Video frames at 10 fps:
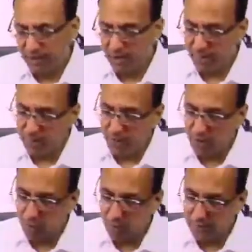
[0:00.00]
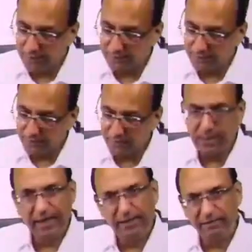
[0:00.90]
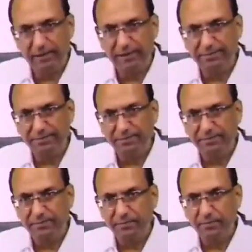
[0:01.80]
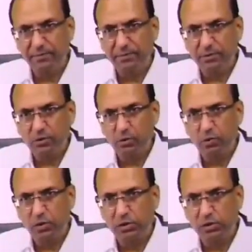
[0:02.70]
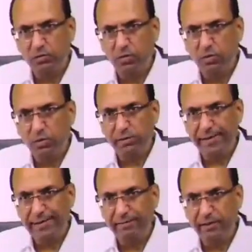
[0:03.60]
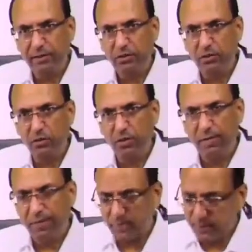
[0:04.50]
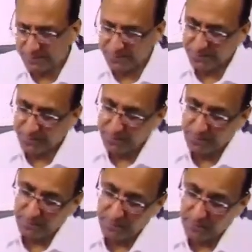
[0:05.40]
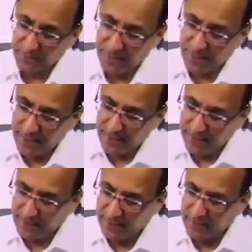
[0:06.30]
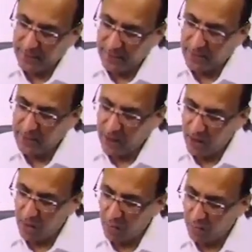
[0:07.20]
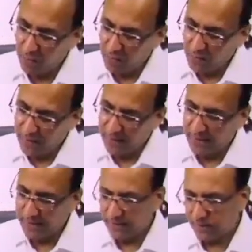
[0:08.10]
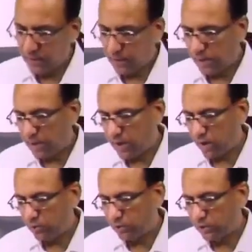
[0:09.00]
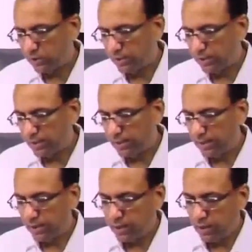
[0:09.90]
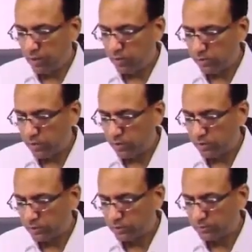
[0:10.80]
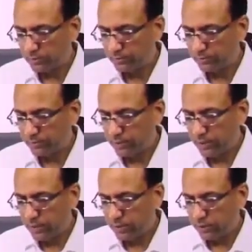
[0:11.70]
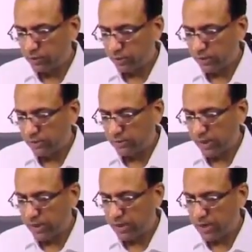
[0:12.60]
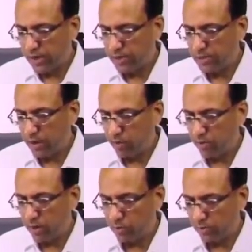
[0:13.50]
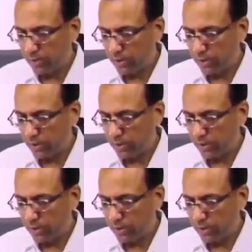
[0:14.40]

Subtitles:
you have already told me the activity. What was the activity? Do you remember? It takes the eye down and out and cause intorsion. So it is taking the eye down, out and